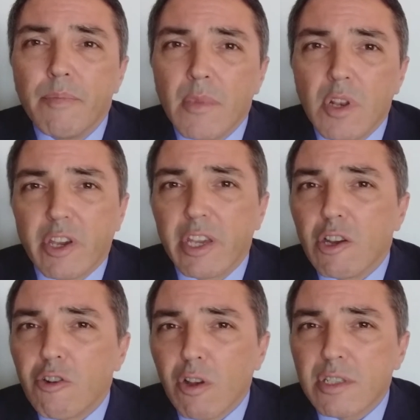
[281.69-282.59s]
Looking
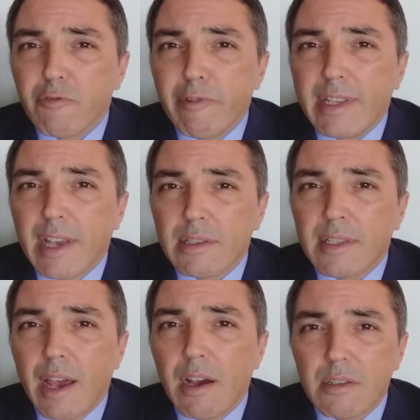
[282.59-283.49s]
across the retail
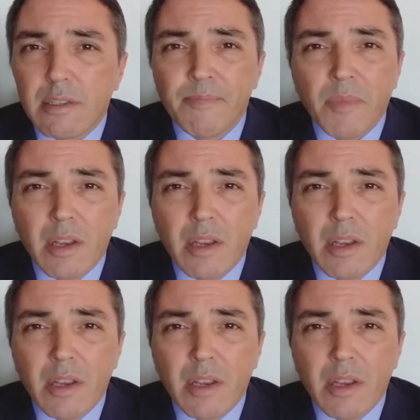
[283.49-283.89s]
sales,